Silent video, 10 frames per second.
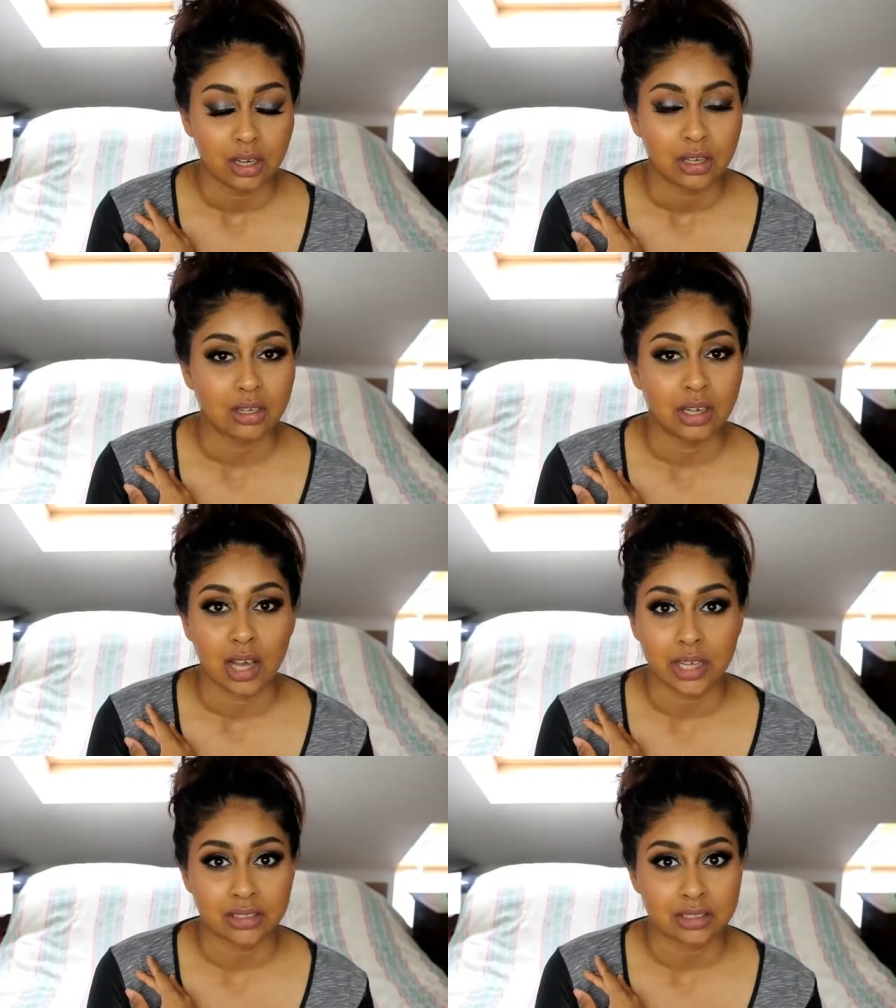
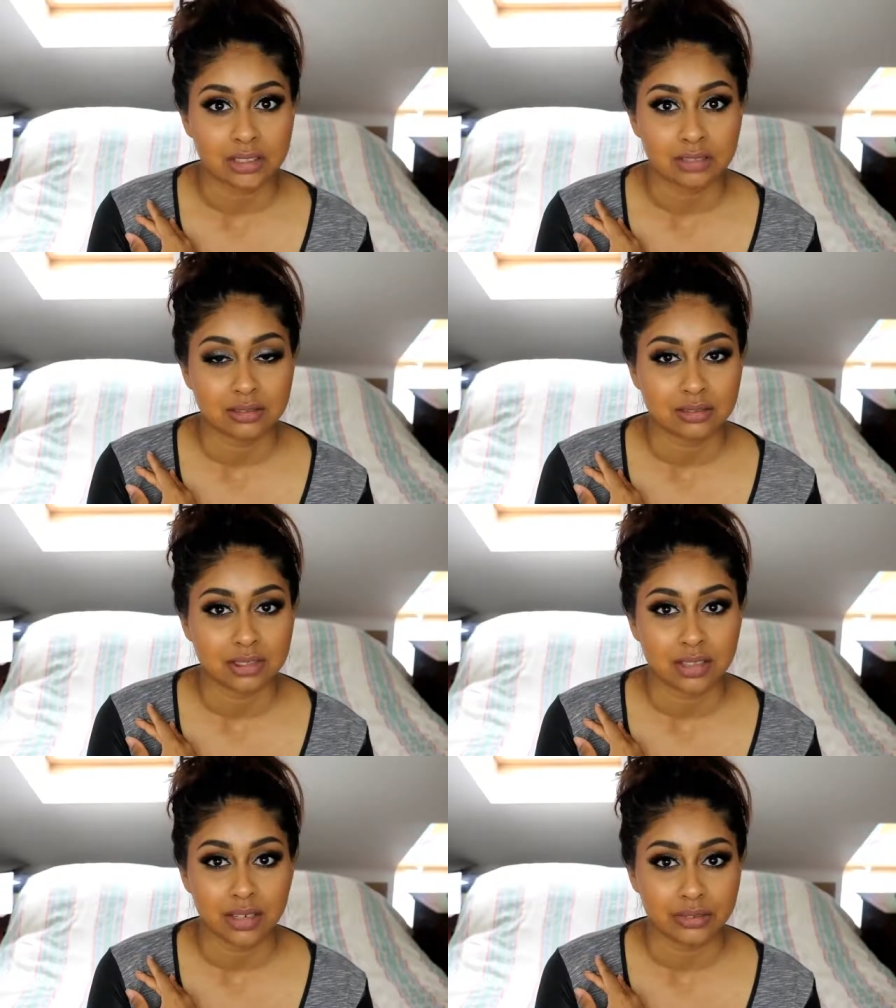light
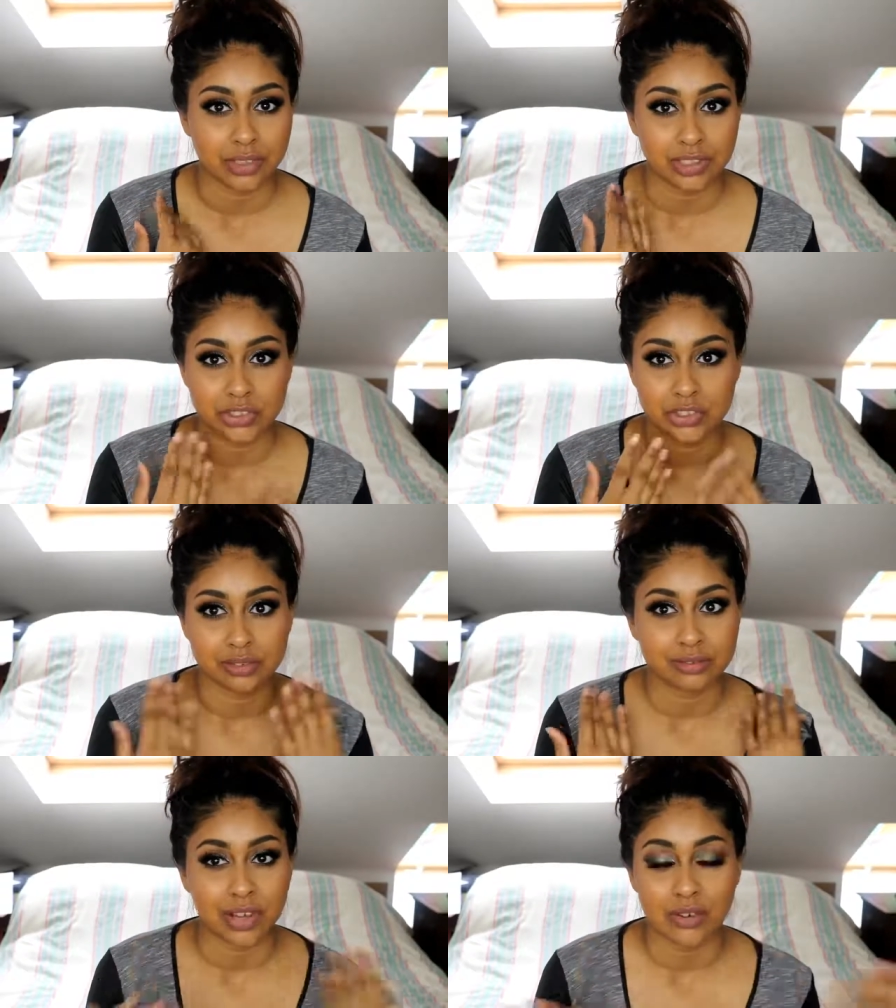coverage
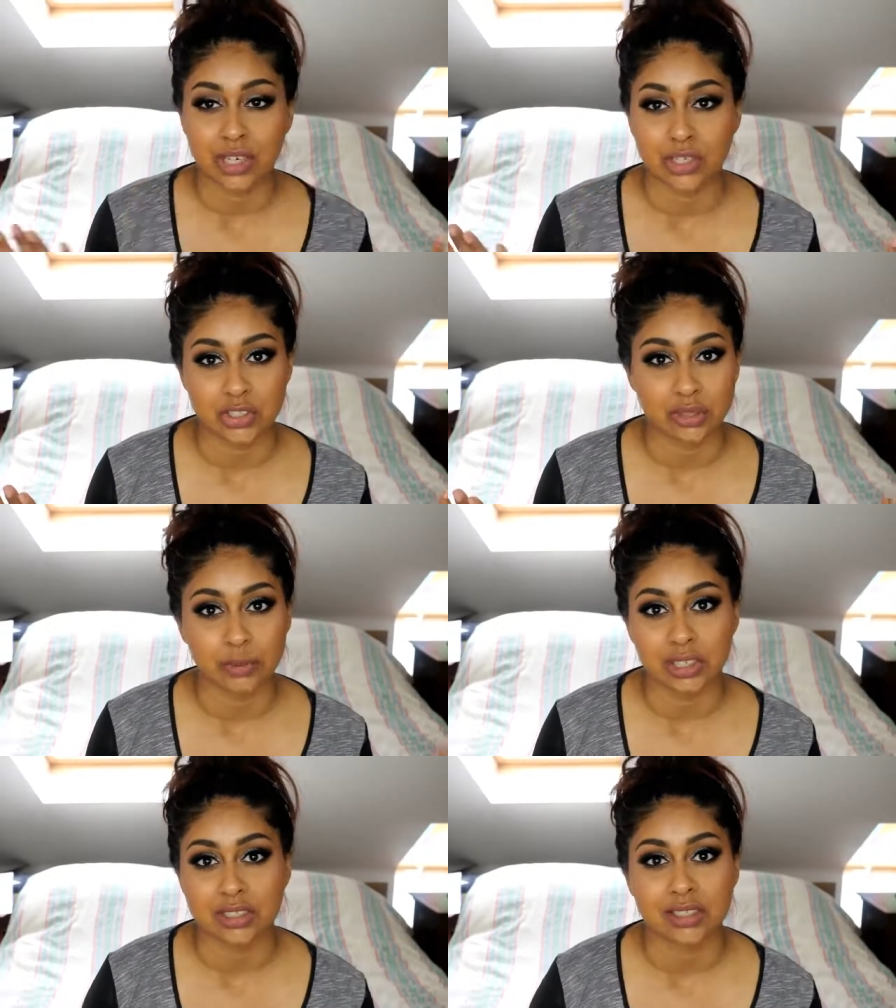foundation,
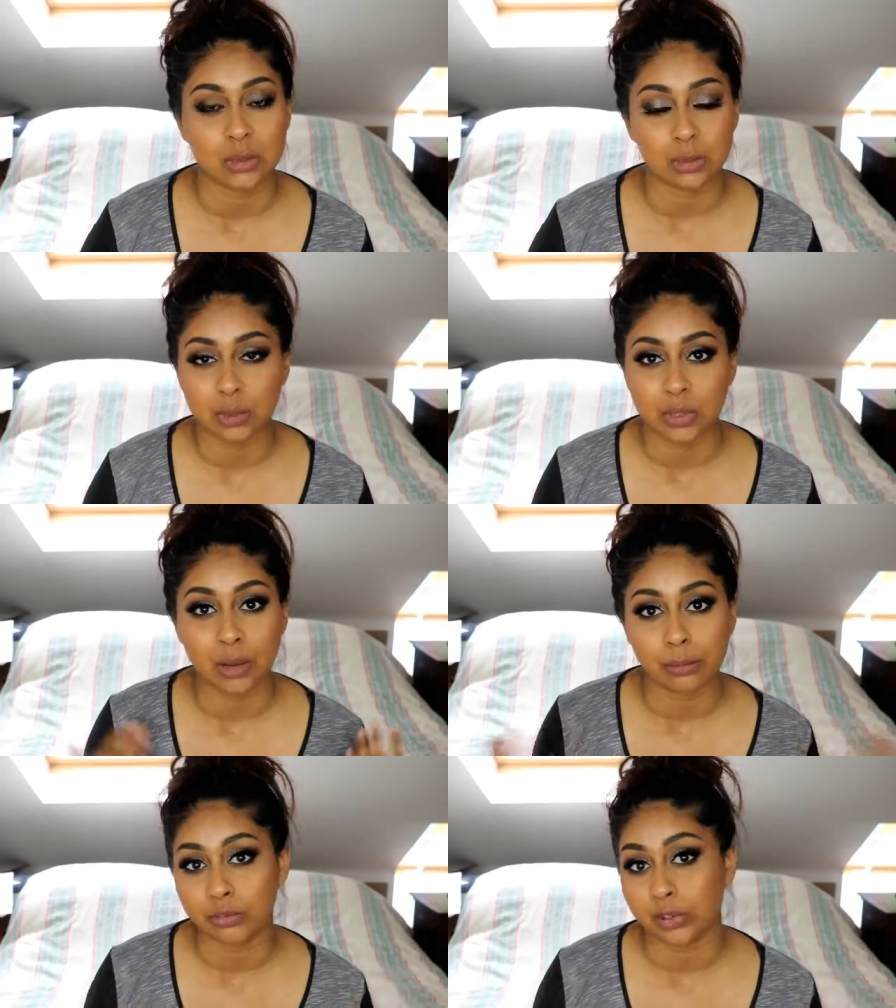because it will
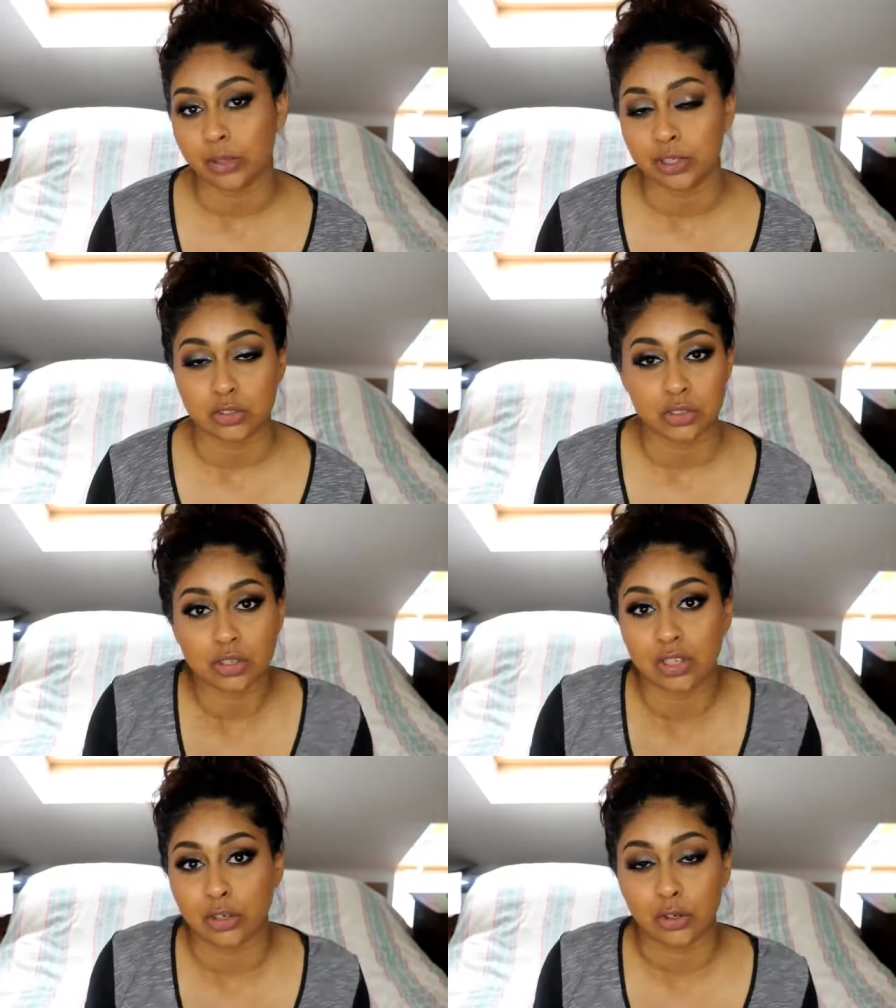come through and it's just
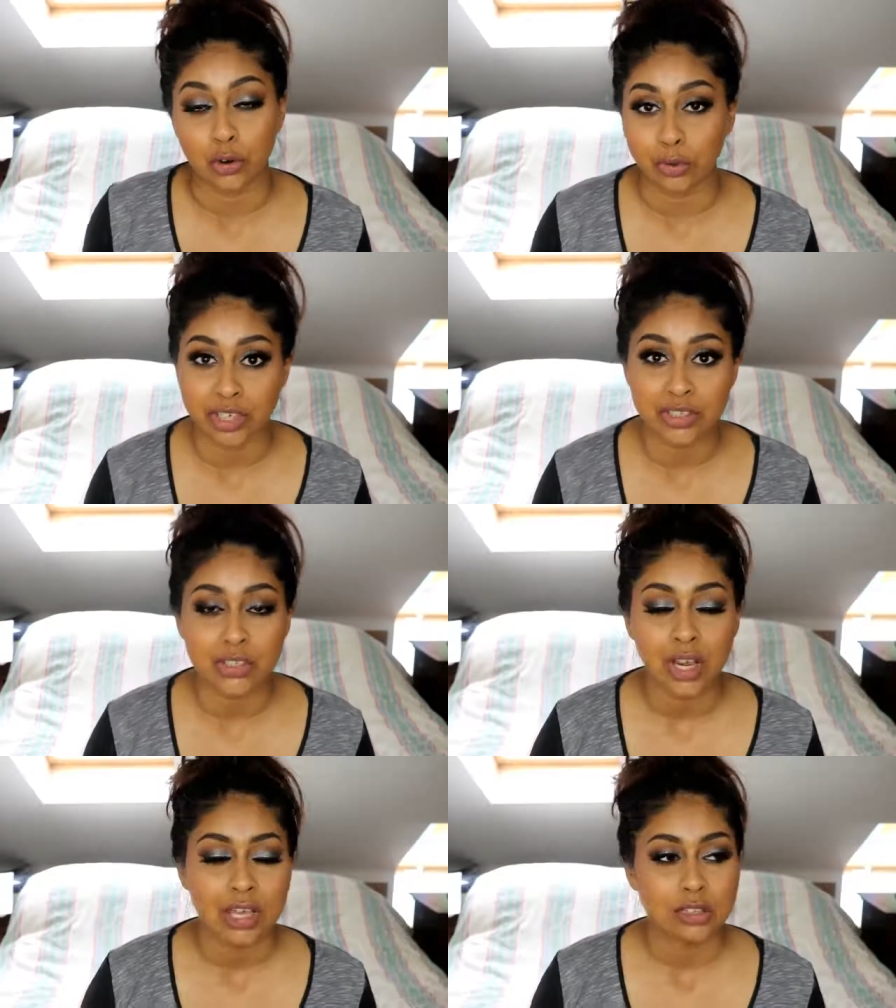going to look orange.